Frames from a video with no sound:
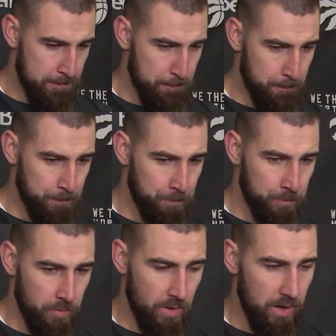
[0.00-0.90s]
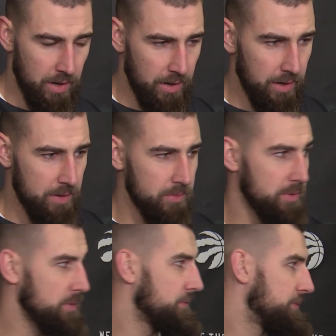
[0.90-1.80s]
I don't
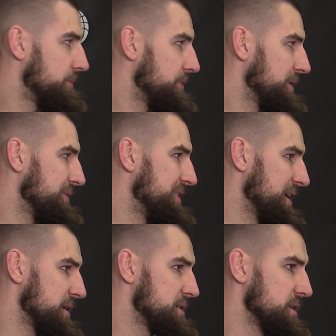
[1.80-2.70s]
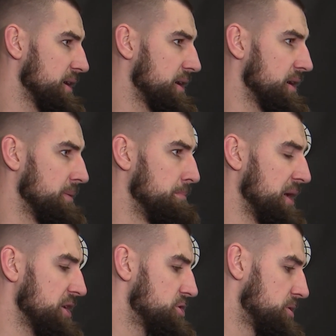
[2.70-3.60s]
know if that's like
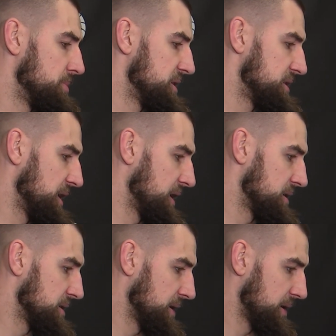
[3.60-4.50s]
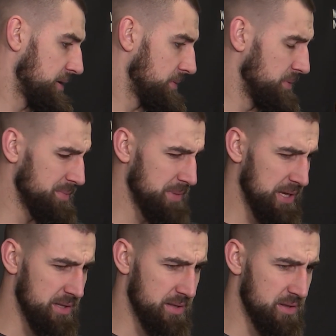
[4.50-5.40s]
major mistakes. Like, we've
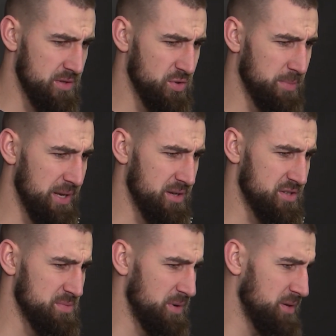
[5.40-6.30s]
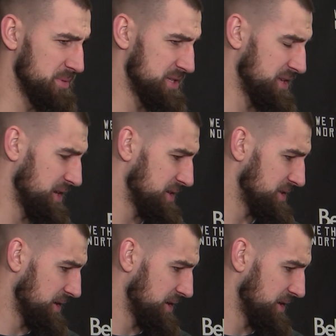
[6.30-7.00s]
made too many small mistakes.